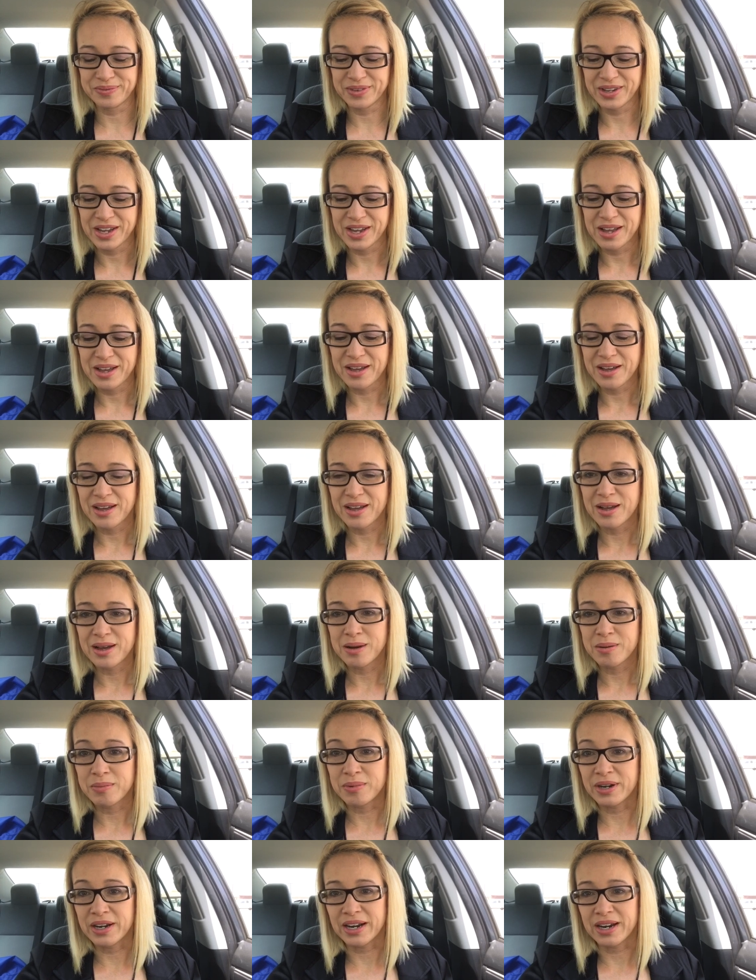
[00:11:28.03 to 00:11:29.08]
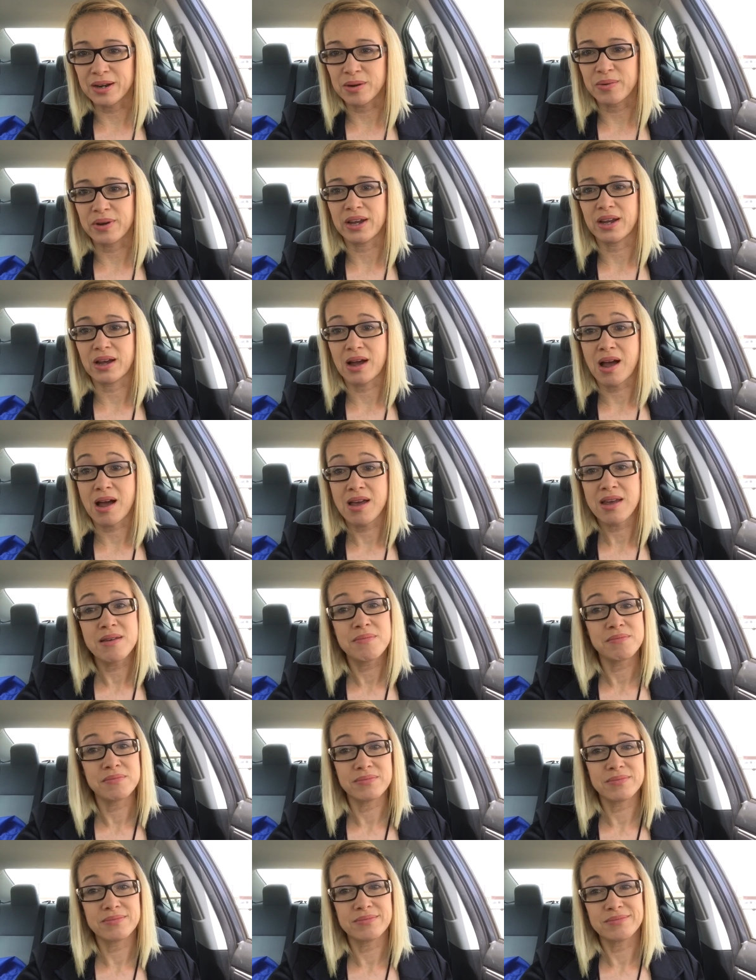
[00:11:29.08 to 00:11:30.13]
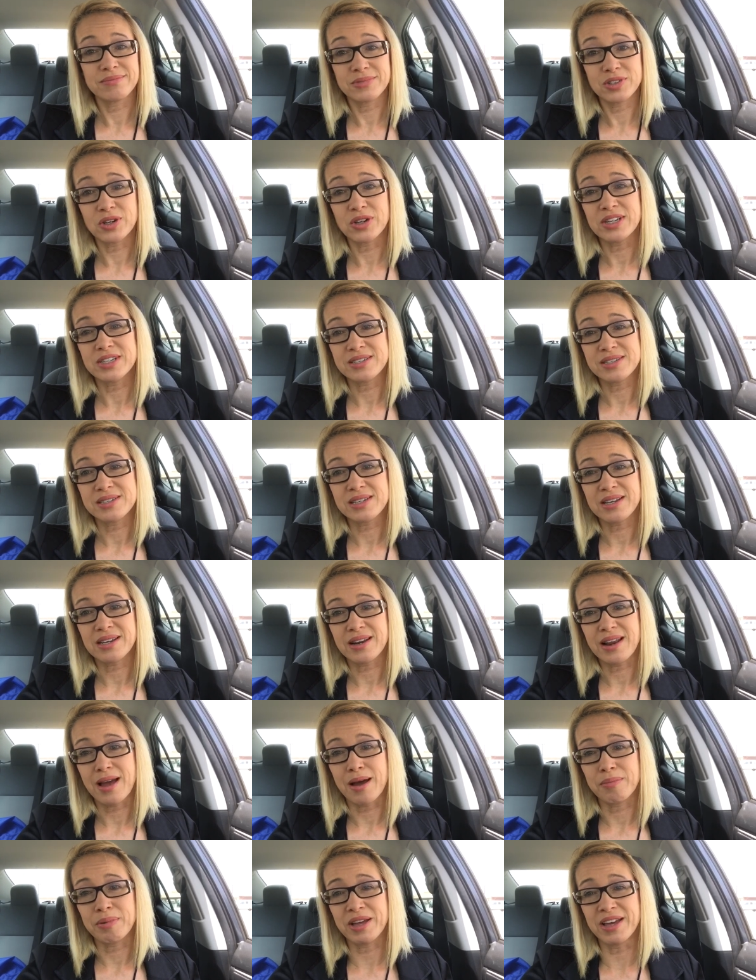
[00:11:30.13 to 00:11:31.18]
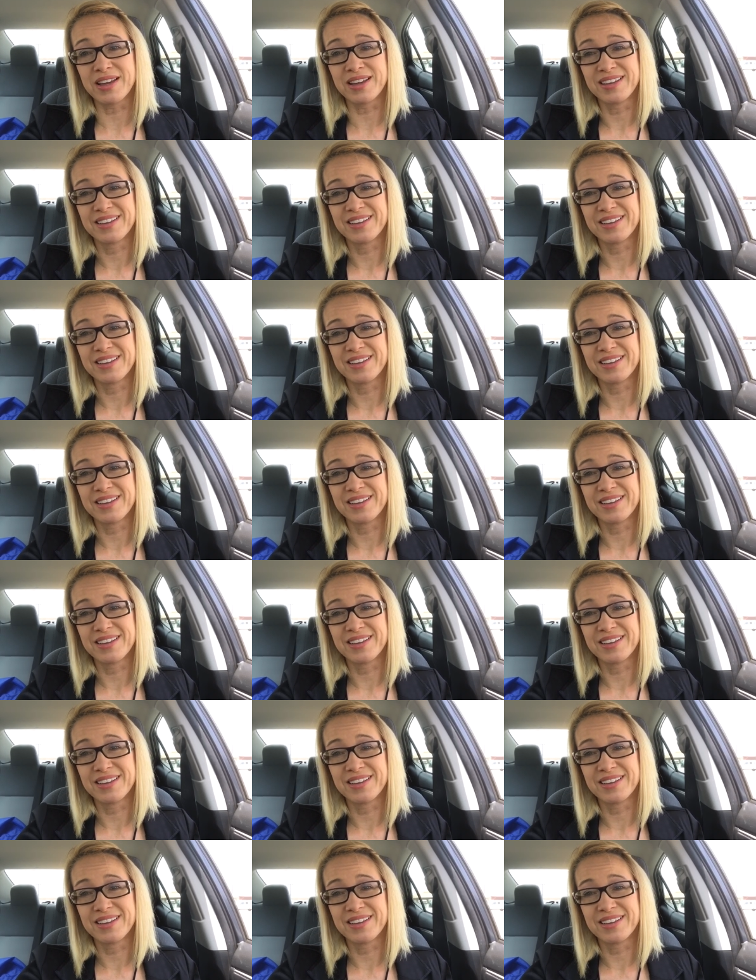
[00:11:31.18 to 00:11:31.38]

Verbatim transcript: So, but anyway, I'm going to take a nap.